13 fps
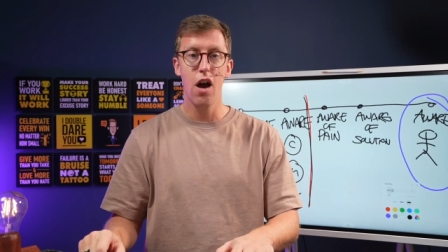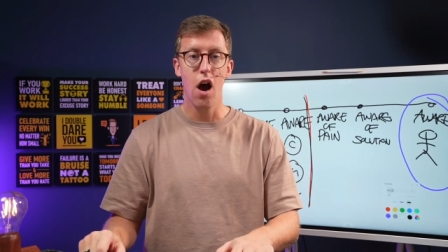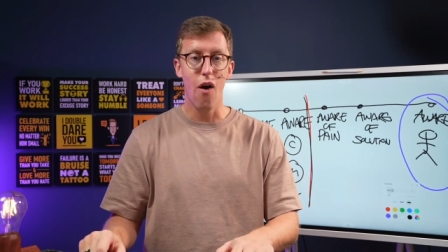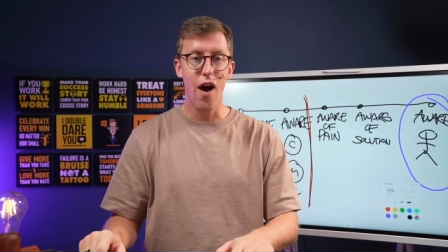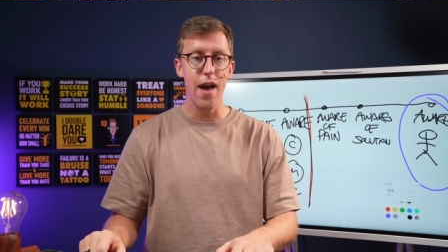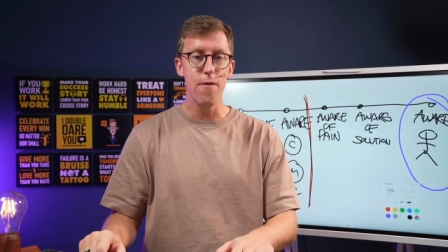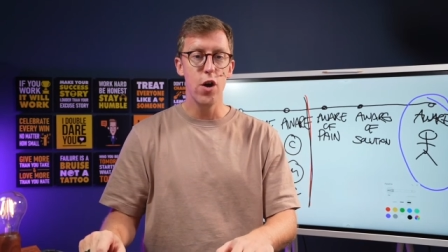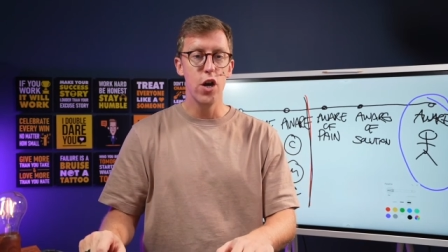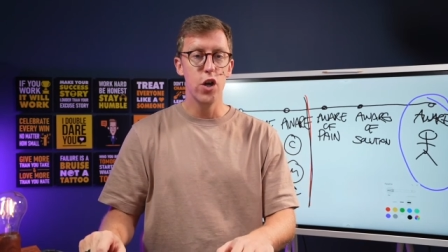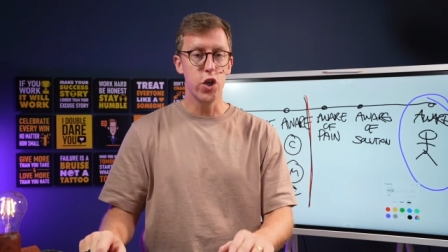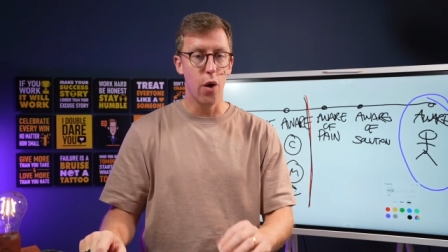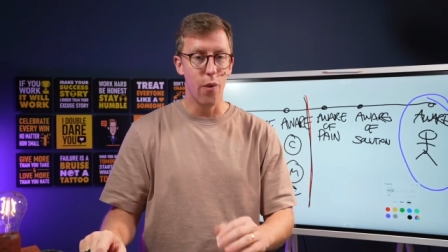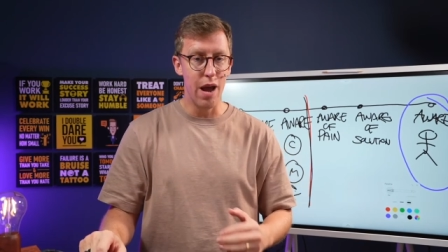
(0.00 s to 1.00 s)
All right?
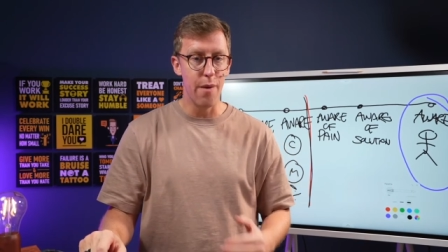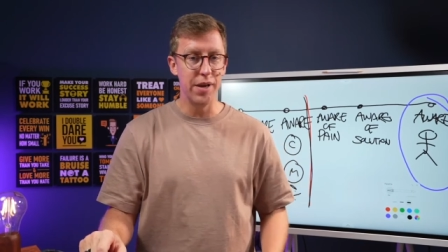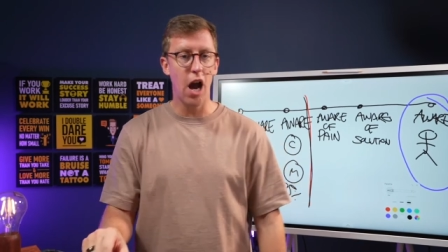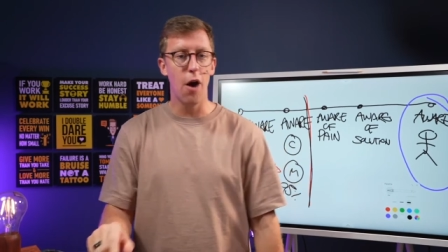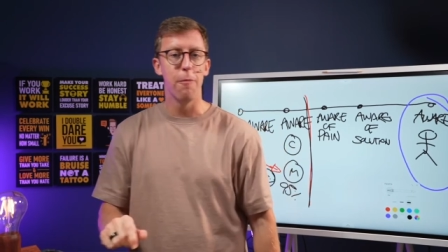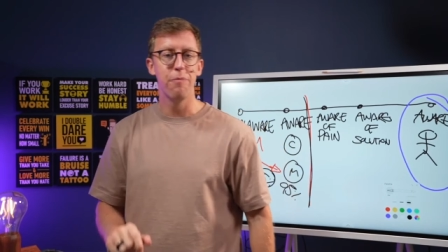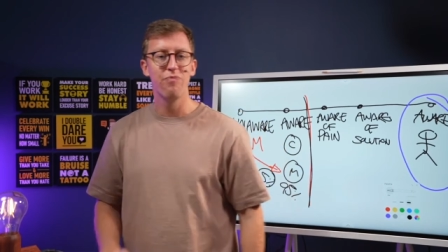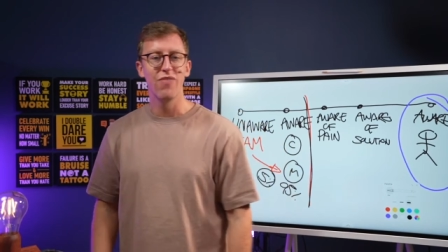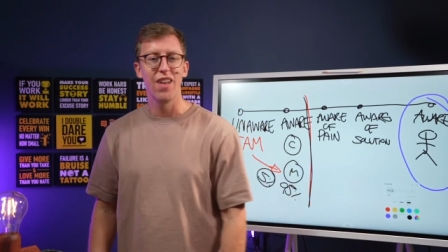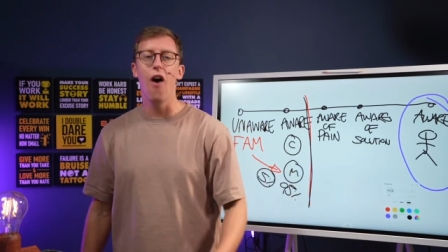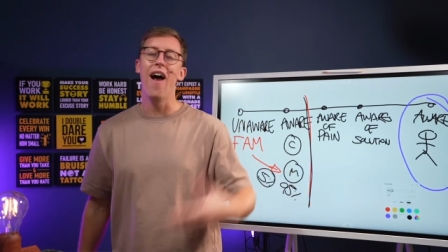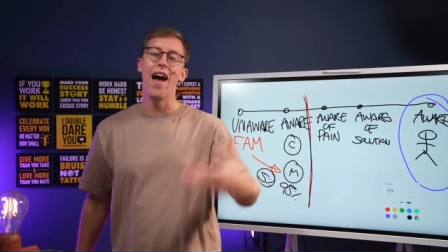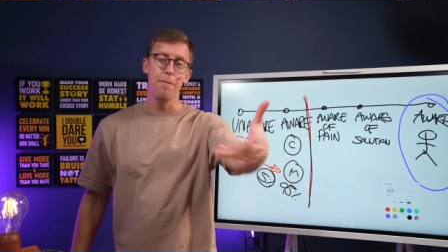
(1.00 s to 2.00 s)
So here we go.
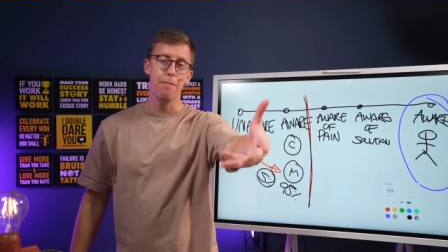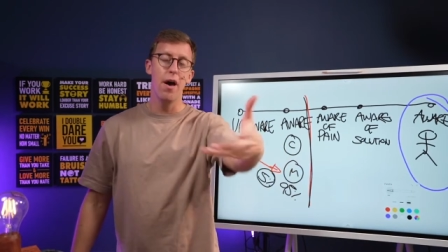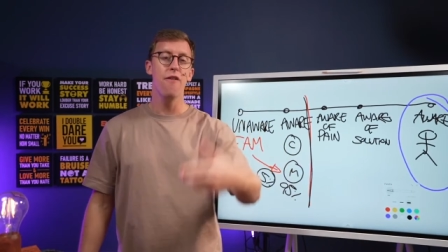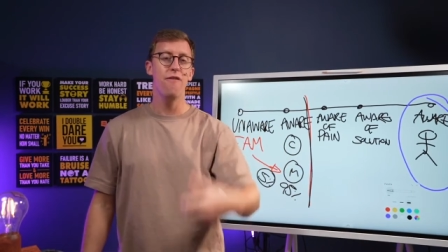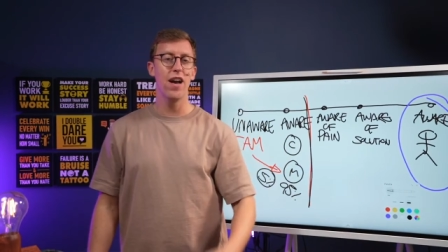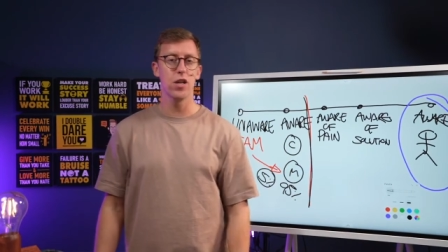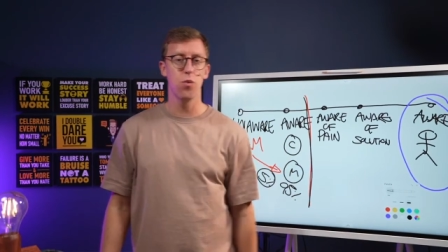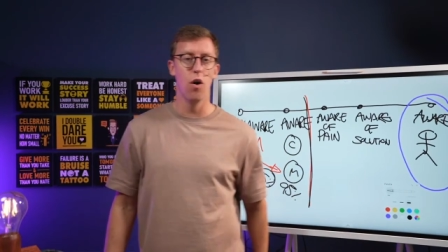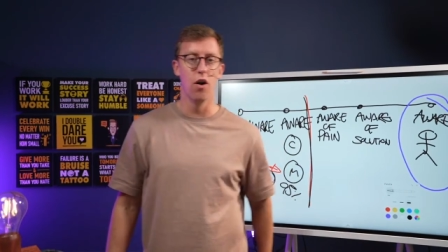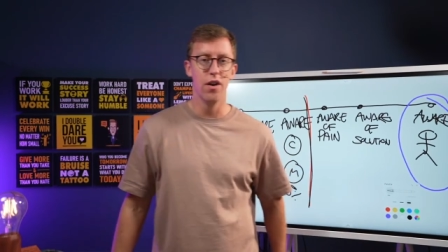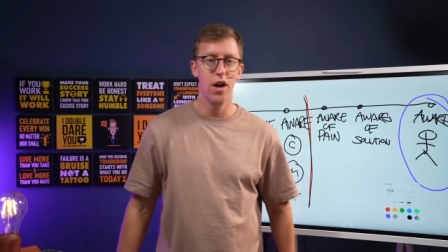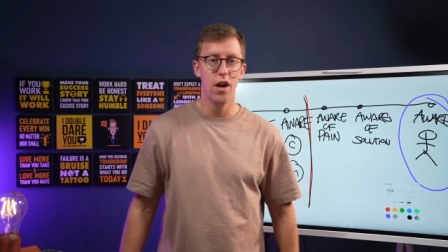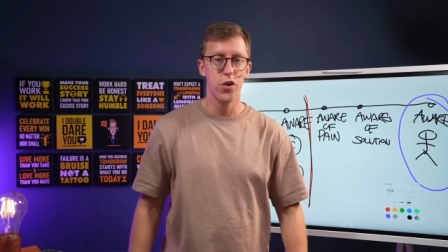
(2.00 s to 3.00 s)
All right, perfect
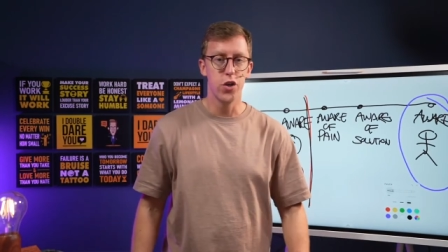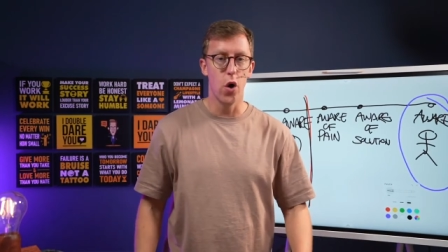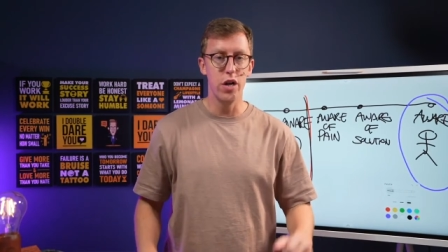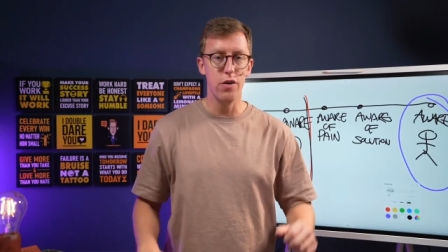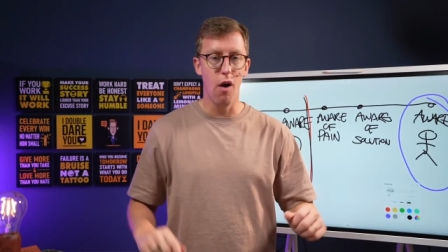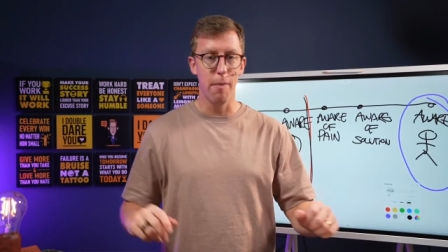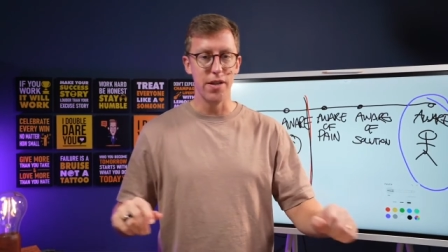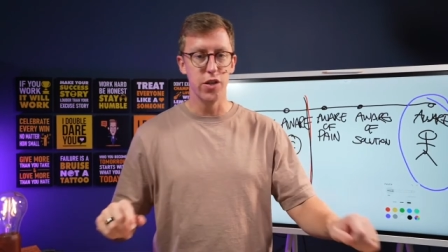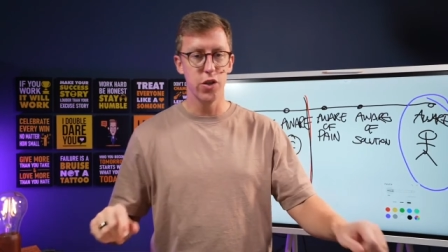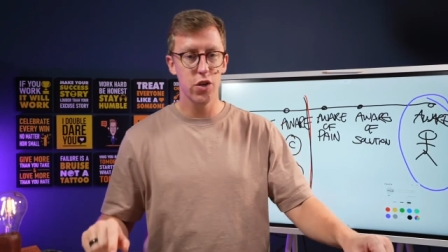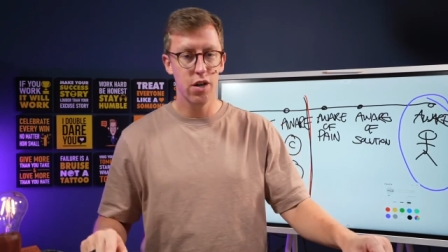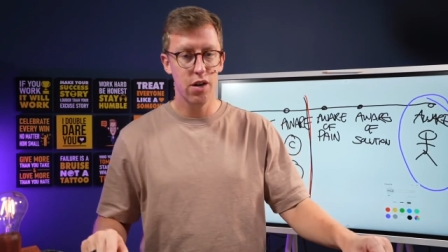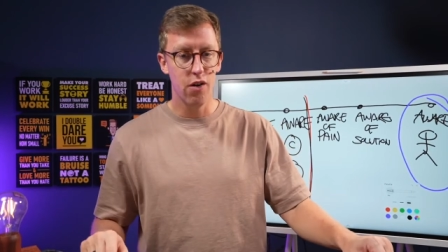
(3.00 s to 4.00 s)
one. Tony
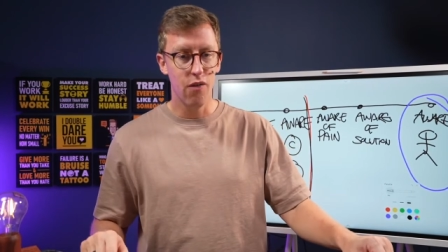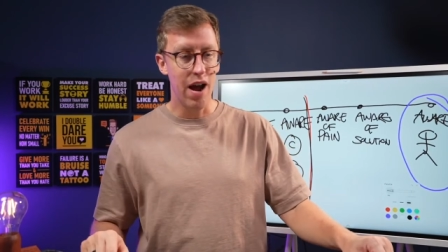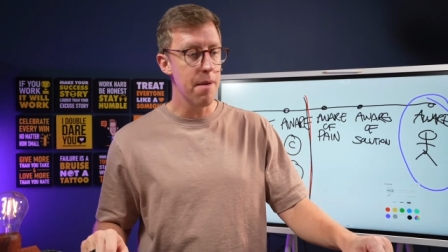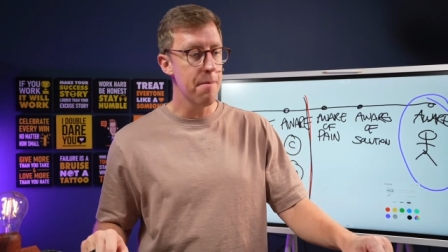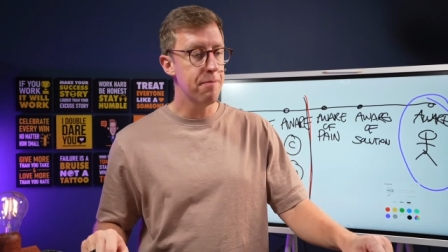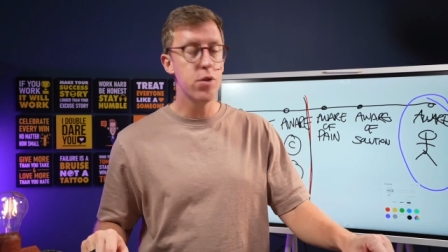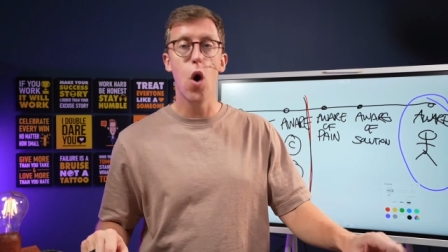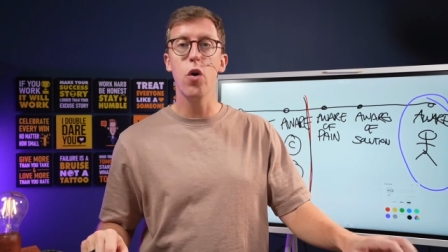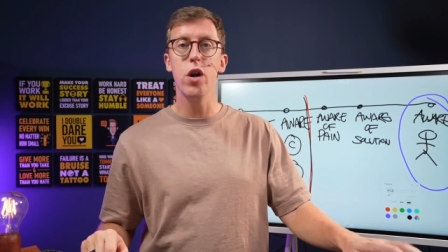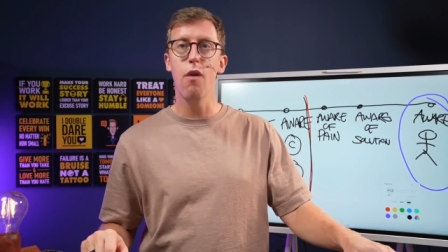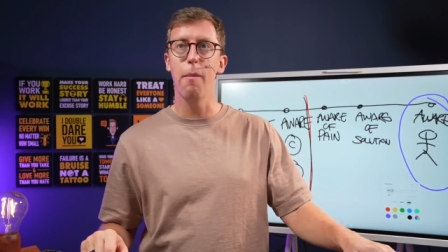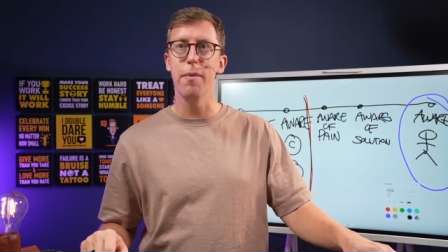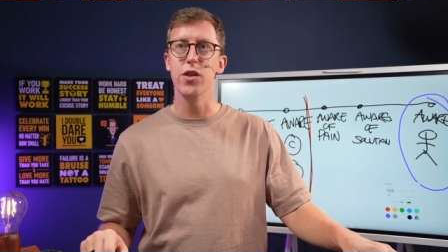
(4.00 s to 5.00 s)
Robbins right? Tony
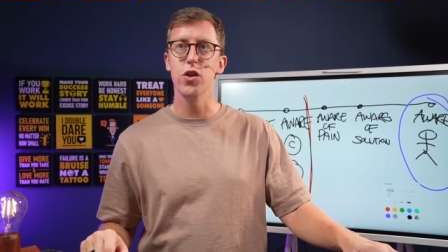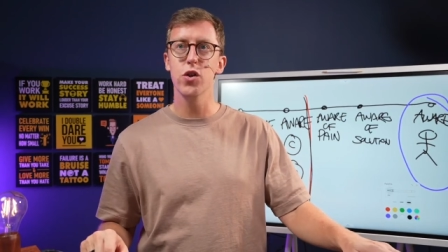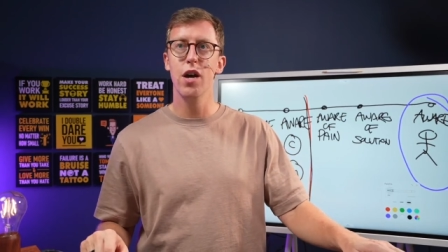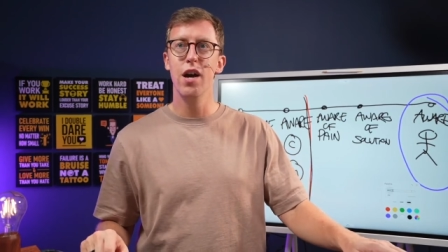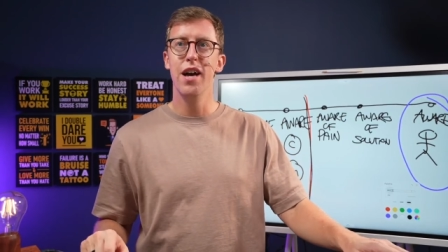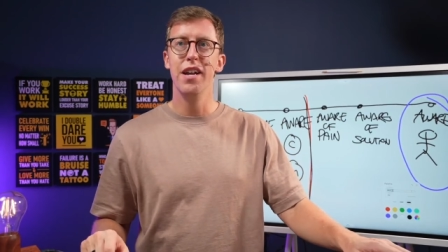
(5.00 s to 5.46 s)
Robbins.